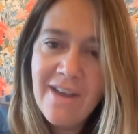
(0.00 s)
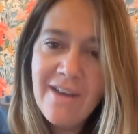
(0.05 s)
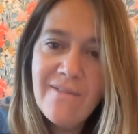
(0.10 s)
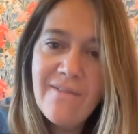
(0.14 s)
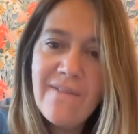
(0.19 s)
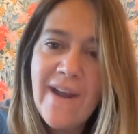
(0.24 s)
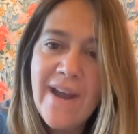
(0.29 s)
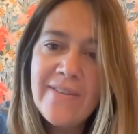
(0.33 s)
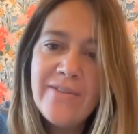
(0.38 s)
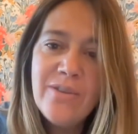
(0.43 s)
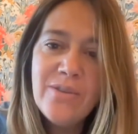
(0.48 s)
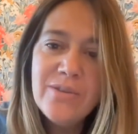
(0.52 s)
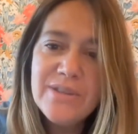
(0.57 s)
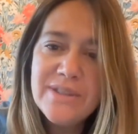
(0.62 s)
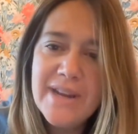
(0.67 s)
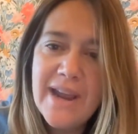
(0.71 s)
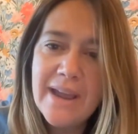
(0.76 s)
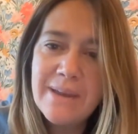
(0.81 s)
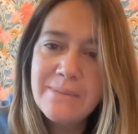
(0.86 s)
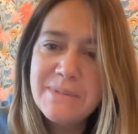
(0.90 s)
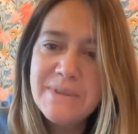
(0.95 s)
Find those
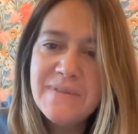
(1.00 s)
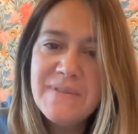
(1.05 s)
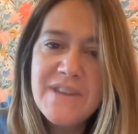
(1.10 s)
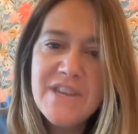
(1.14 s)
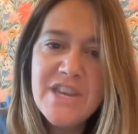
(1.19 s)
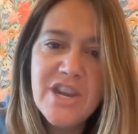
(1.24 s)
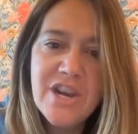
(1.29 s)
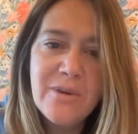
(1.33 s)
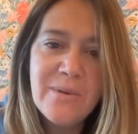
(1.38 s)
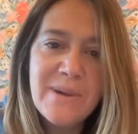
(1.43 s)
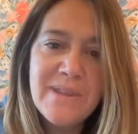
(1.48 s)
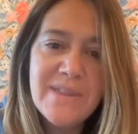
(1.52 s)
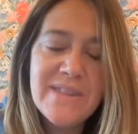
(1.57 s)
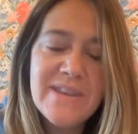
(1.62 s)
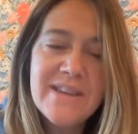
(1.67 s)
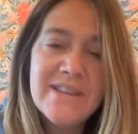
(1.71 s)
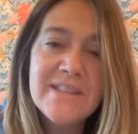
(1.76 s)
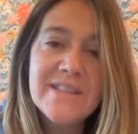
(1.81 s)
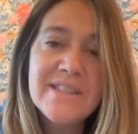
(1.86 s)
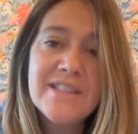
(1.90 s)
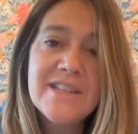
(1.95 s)
times of the year when
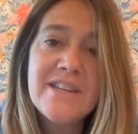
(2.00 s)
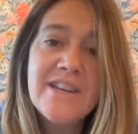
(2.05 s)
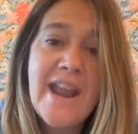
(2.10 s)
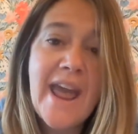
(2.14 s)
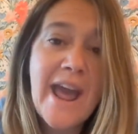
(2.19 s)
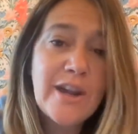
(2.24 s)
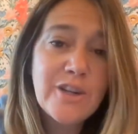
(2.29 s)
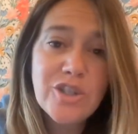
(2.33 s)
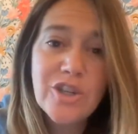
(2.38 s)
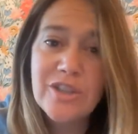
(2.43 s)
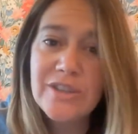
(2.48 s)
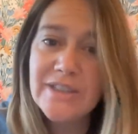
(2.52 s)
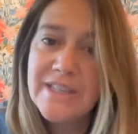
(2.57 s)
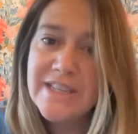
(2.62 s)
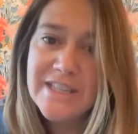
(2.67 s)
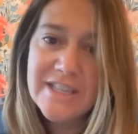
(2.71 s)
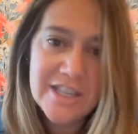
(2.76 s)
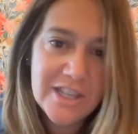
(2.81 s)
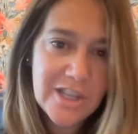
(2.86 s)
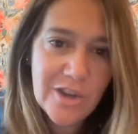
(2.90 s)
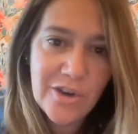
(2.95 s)
things naturally
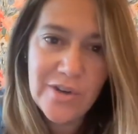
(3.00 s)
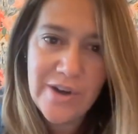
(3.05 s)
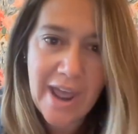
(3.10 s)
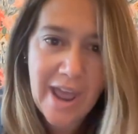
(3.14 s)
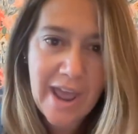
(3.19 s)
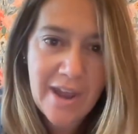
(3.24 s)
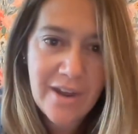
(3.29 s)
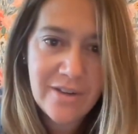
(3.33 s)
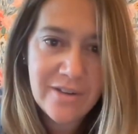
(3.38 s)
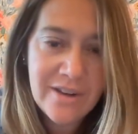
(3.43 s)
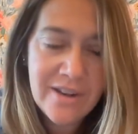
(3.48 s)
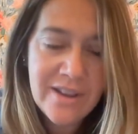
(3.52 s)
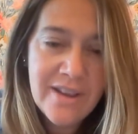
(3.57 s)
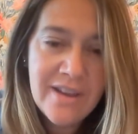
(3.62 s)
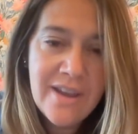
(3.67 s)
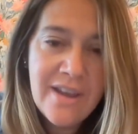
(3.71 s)
slow down.